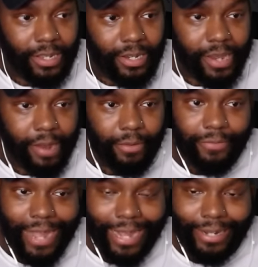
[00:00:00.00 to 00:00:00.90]
They were
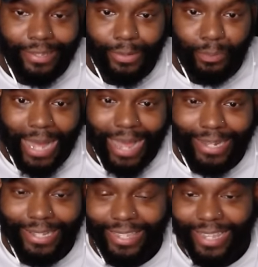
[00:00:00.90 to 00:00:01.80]
finding some
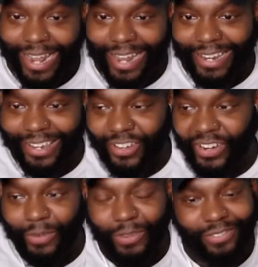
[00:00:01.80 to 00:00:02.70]
pockets that I didn't know they
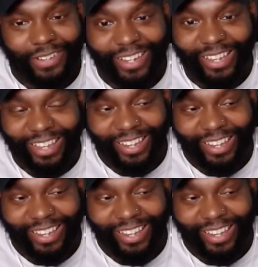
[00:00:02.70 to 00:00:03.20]
was gonna hit.